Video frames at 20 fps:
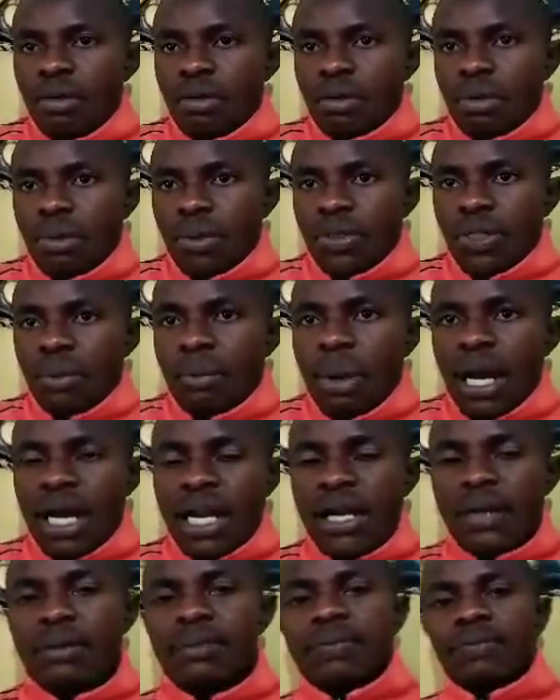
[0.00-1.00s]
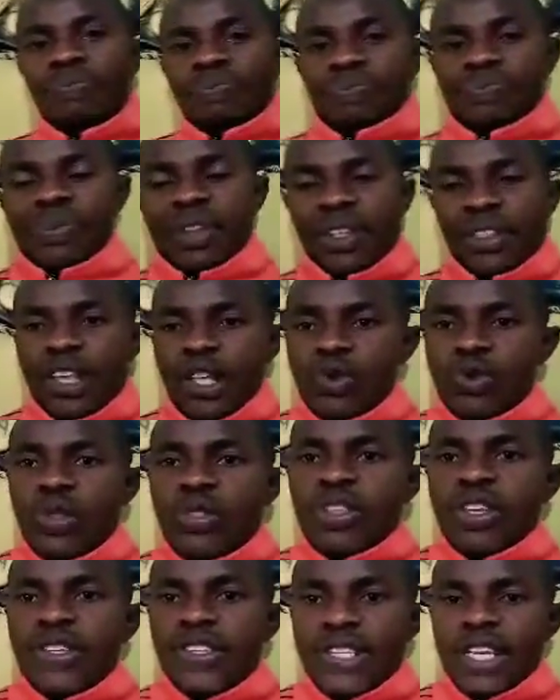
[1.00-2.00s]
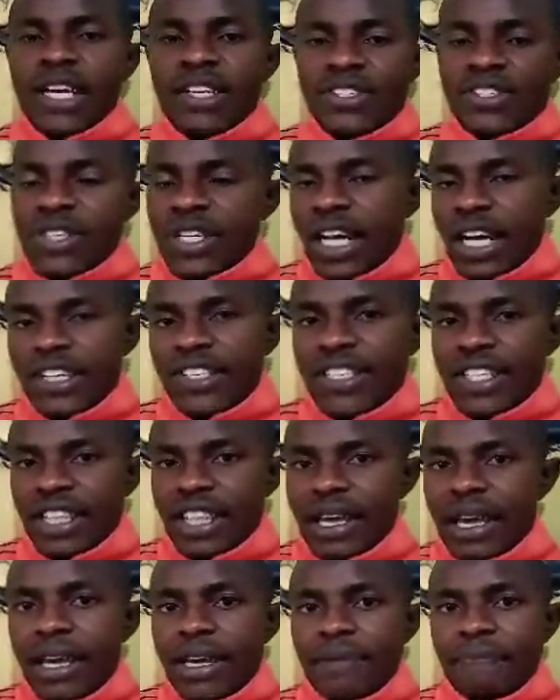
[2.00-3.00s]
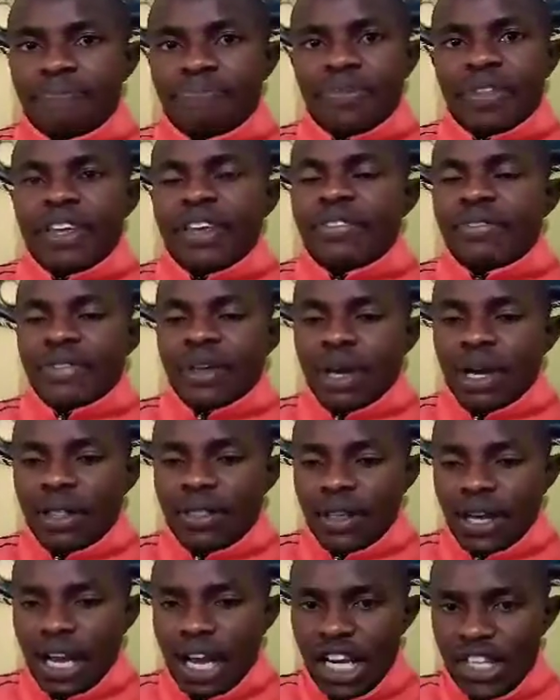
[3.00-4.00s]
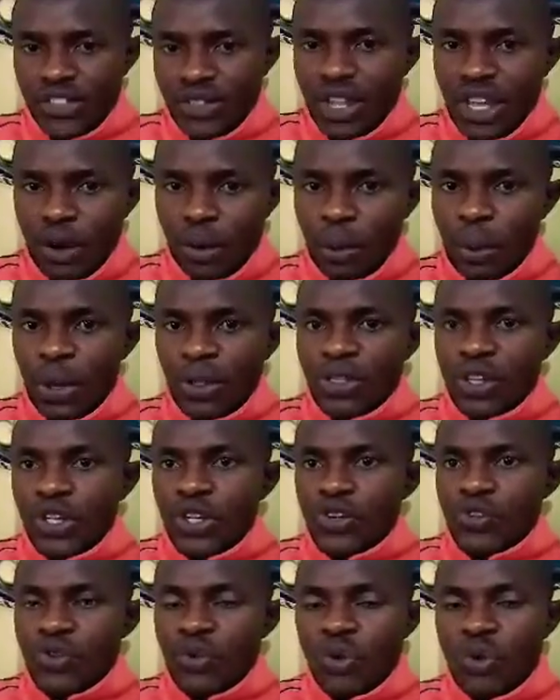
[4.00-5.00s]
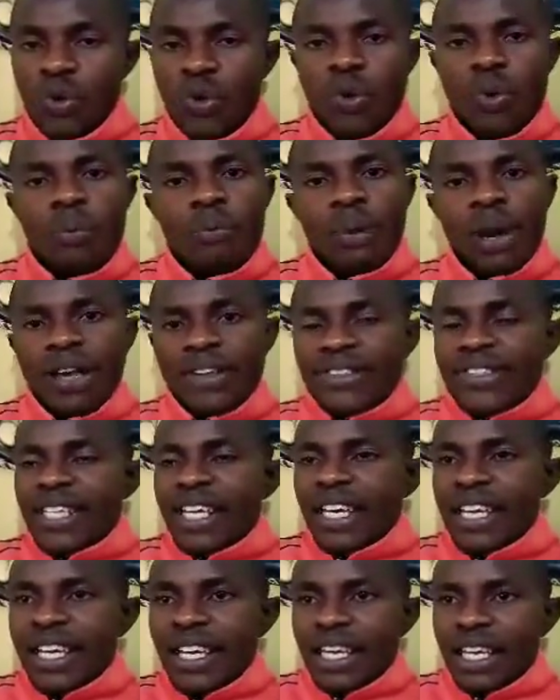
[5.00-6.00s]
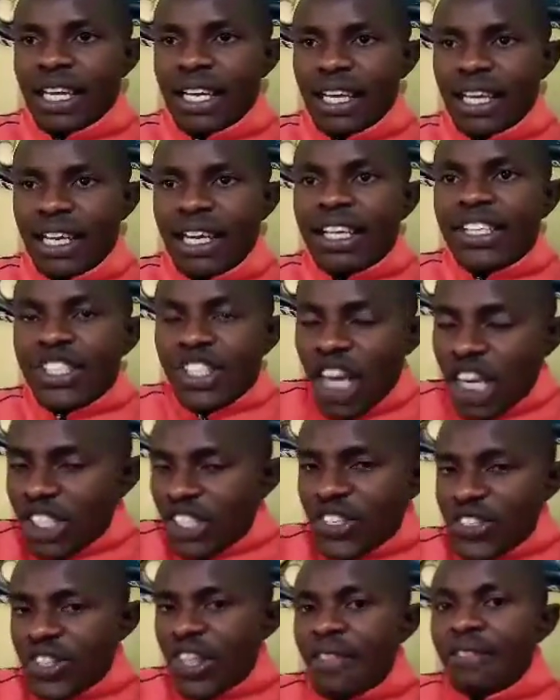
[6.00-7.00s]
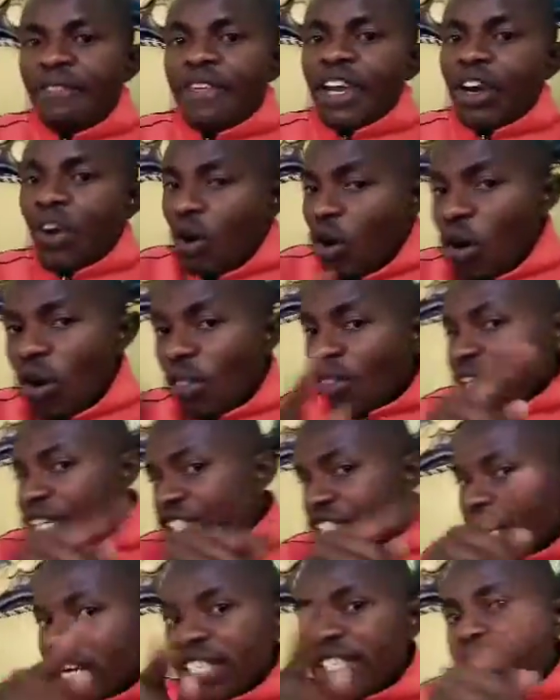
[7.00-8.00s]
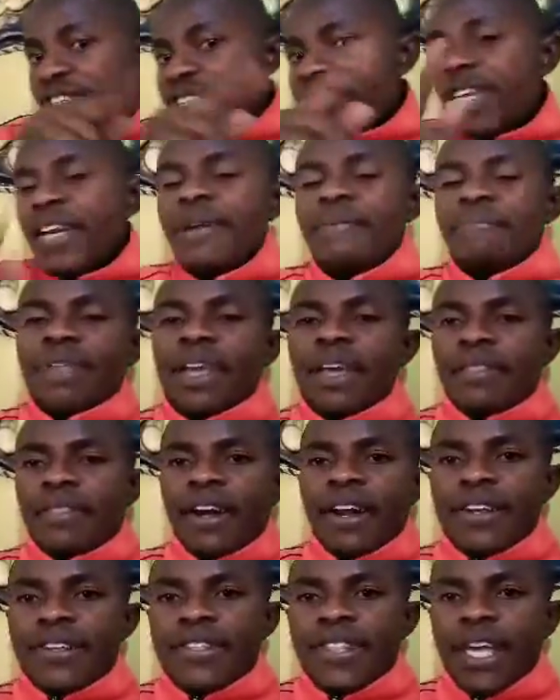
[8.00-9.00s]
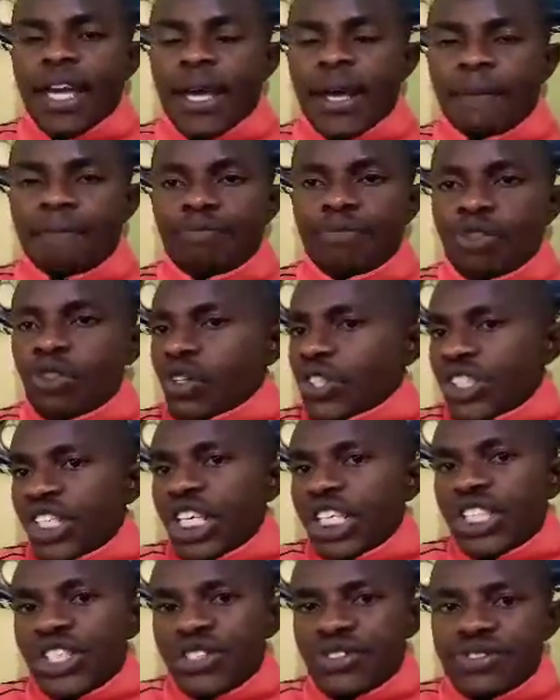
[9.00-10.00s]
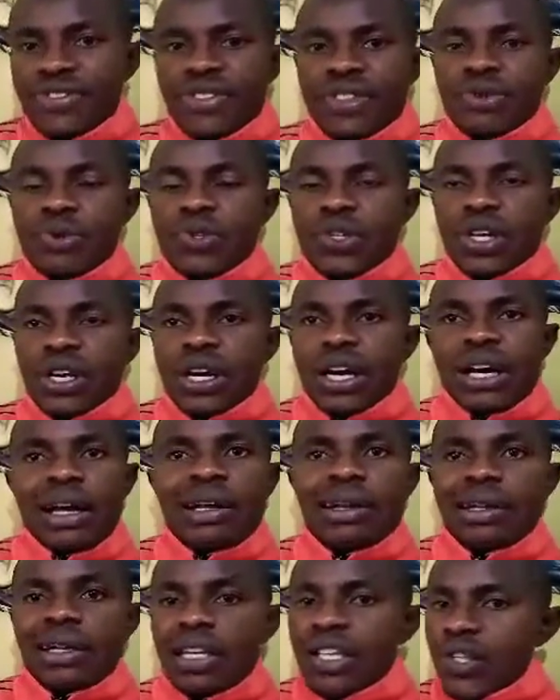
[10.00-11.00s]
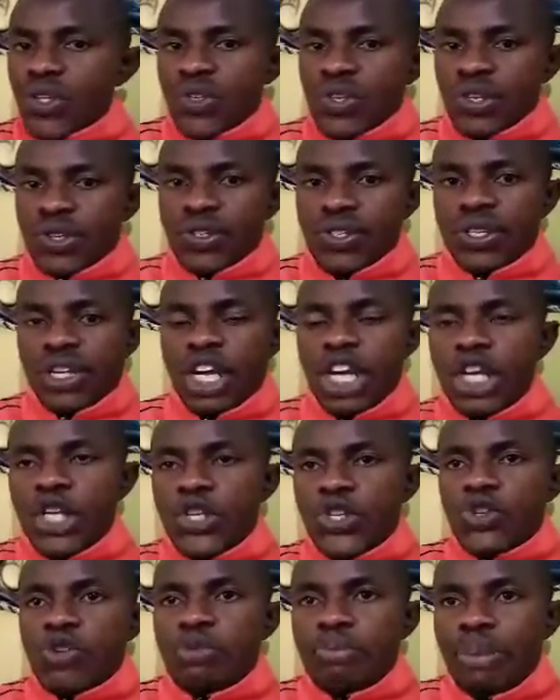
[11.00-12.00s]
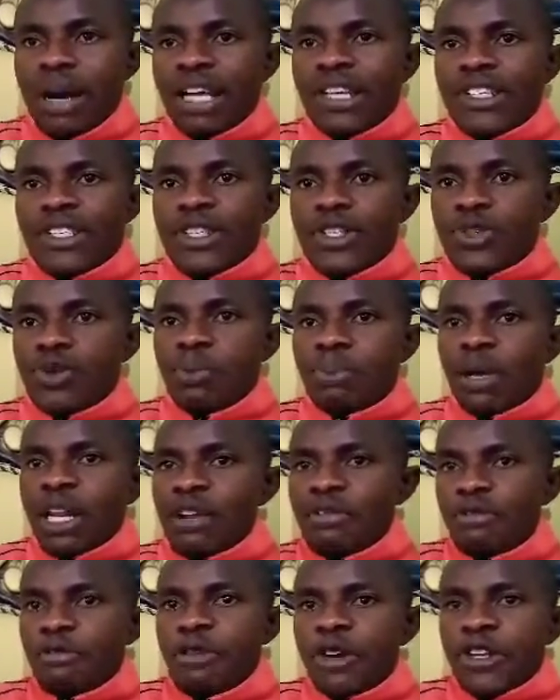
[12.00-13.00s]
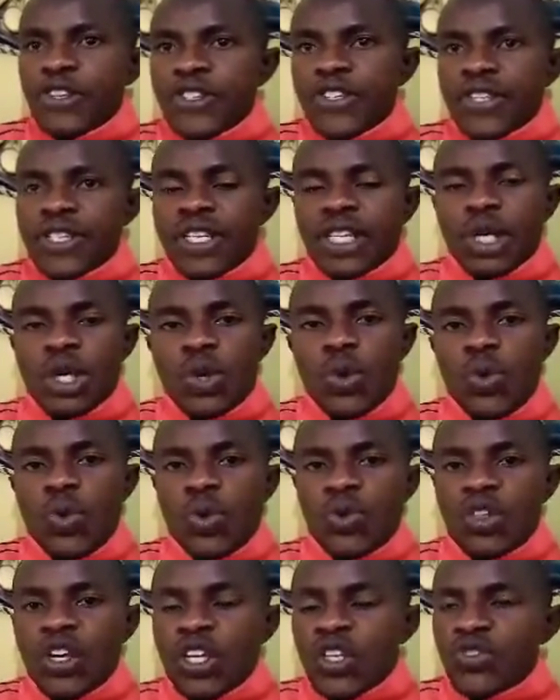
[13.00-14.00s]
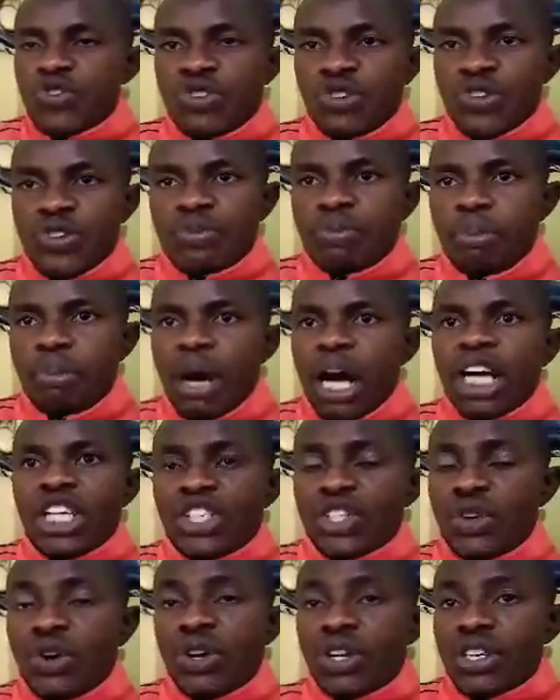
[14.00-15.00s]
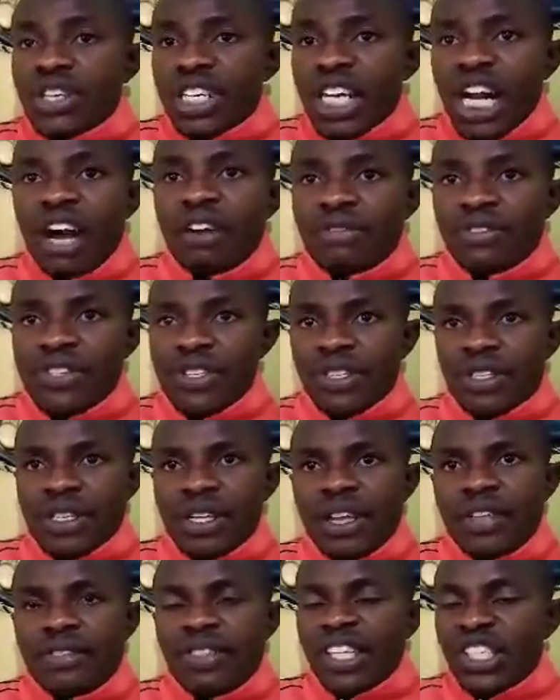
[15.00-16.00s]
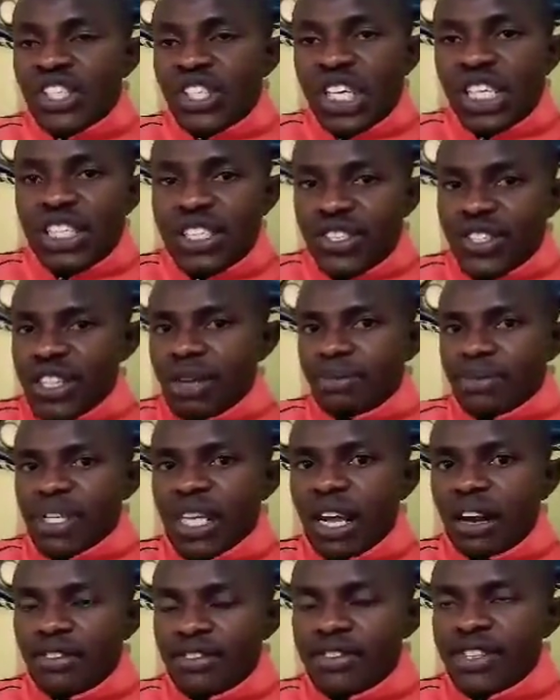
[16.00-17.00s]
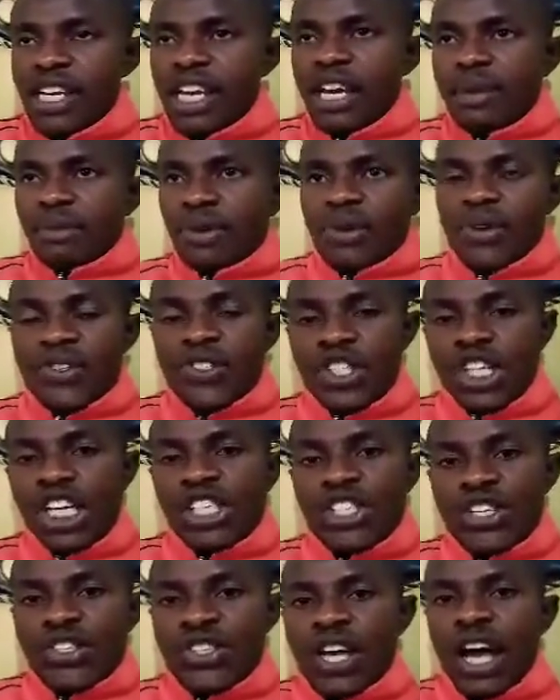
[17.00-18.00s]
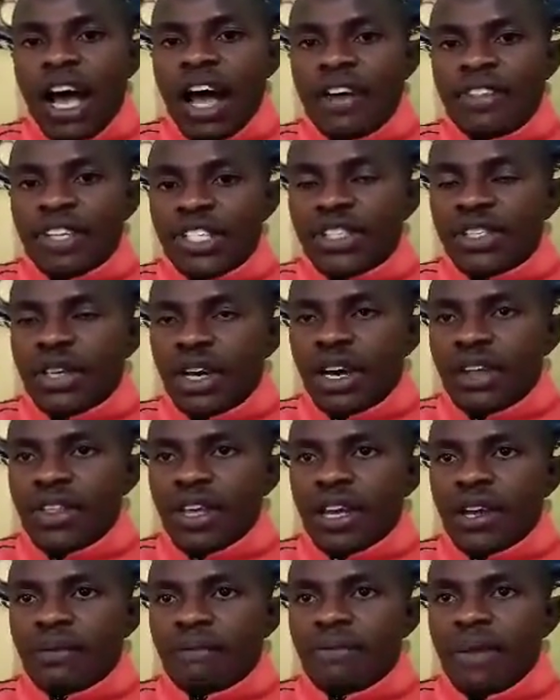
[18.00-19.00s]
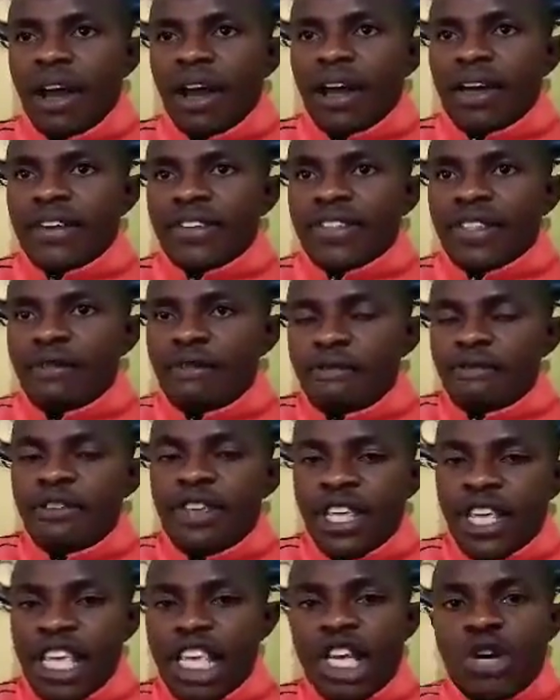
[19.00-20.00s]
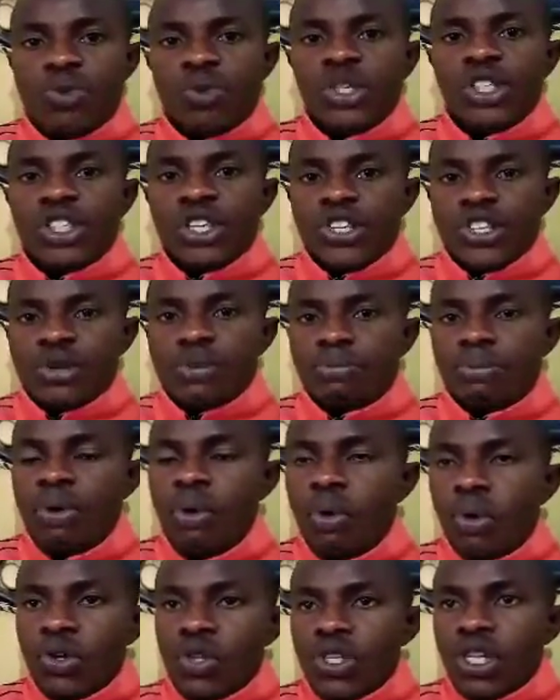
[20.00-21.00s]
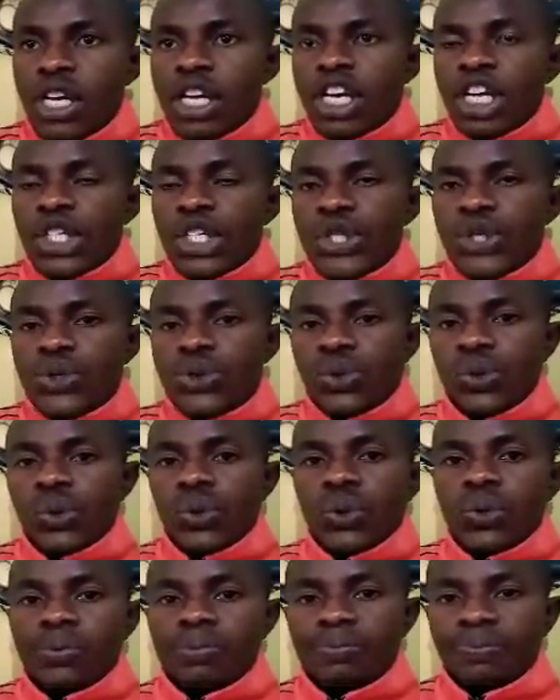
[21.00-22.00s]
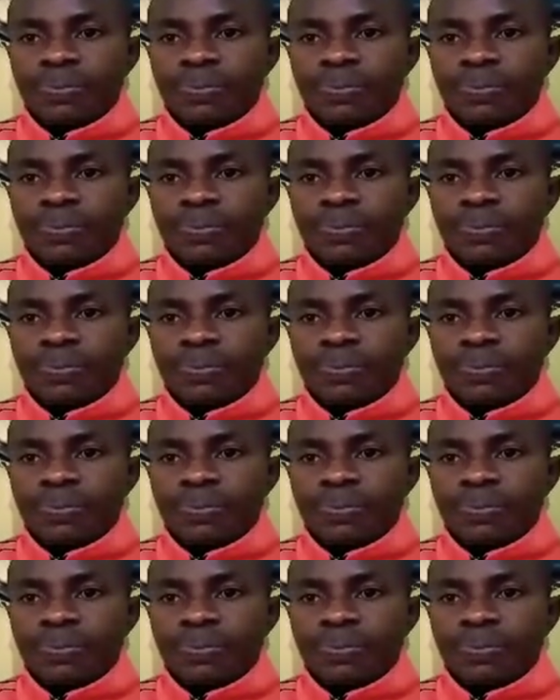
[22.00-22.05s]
with the money. That's when they start deducting the cash that we withdraw plus the charges that they call the charges. That is the not charges, those are interest. So banks do benefit with interest much on drafts than charges themselves, because charges are the is the fee which is imposed to